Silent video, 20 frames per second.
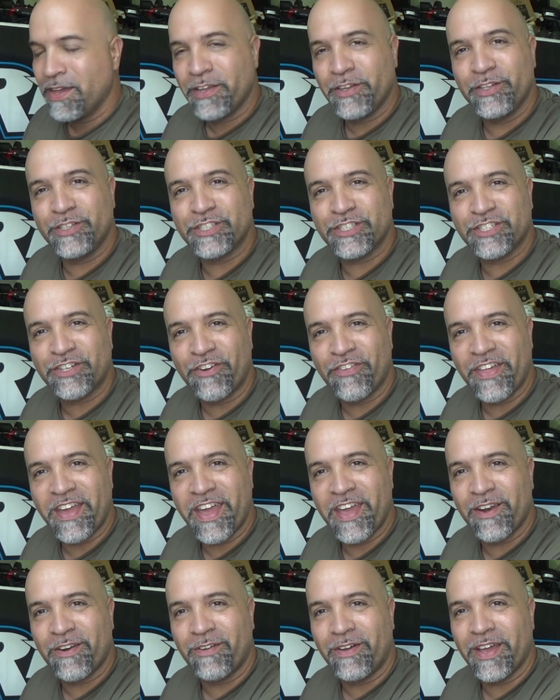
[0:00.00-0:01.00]
you just turn the
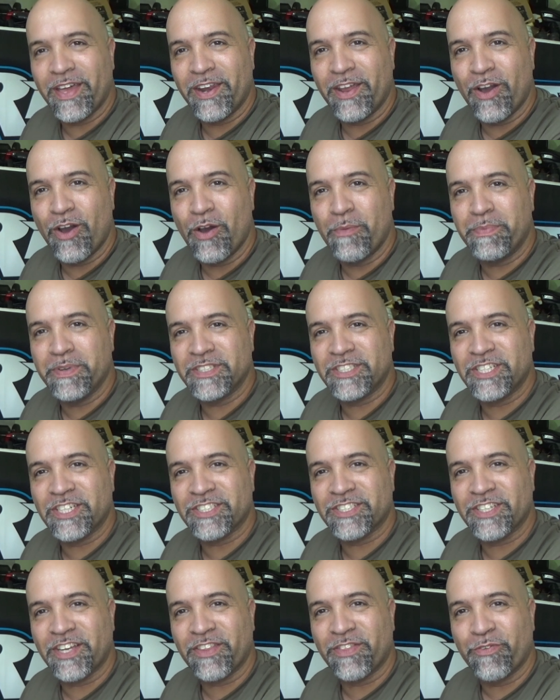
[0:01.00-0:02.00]
handle and it opens
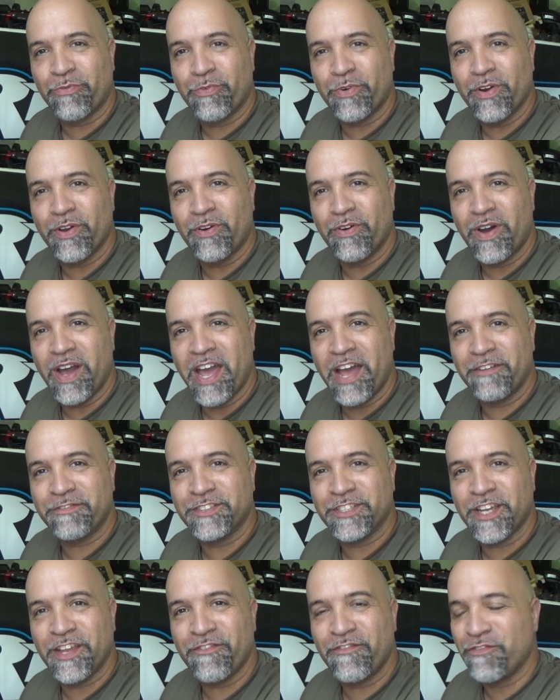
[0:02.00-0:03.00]
just like the real
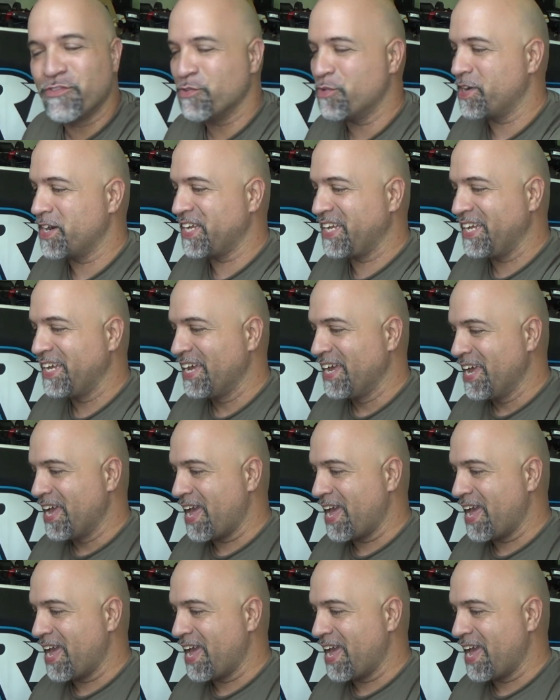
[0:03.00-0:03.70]
FJ40.